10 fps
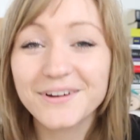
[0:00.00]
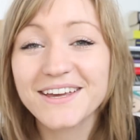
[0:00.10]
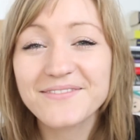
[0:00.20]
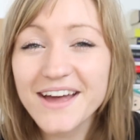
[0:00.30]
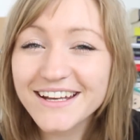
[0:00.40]

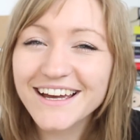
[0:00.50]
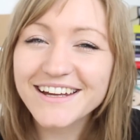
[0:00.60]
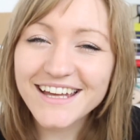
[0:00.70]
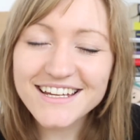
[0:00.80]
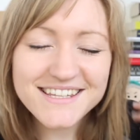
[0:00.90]
Pokemon,
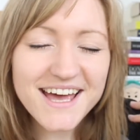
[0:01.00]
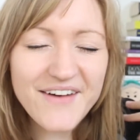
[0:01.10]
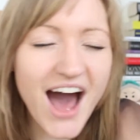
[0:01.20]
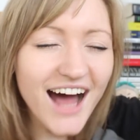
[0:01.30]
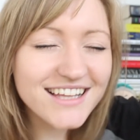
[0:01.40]
gotta catch them
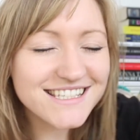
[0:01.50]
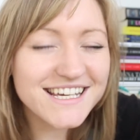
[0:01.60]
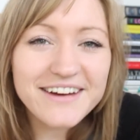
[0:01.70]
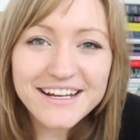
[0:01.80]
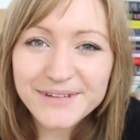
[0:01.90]
all, it's
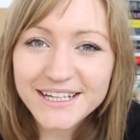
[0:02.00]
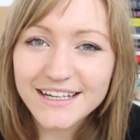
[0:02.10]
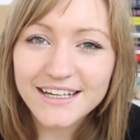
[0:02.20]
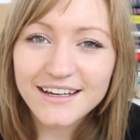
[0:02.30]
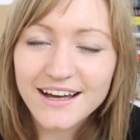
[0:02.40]
you and
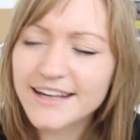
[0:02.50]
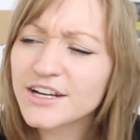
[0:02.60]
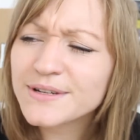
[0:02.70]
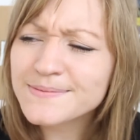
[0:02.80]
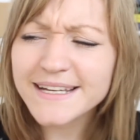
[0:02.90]
me. I
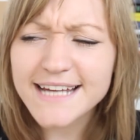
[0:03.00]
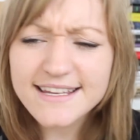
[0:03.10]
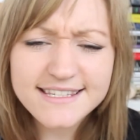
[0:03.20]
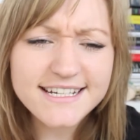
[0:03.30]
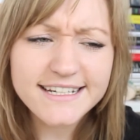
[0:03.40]
know it's my
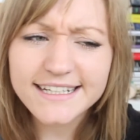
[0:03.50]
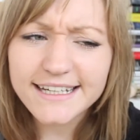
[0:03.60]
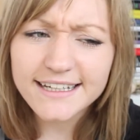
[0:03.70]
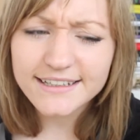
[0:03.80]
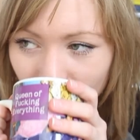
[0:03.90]

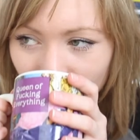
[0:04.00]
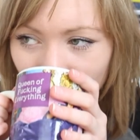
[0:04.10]
destiny.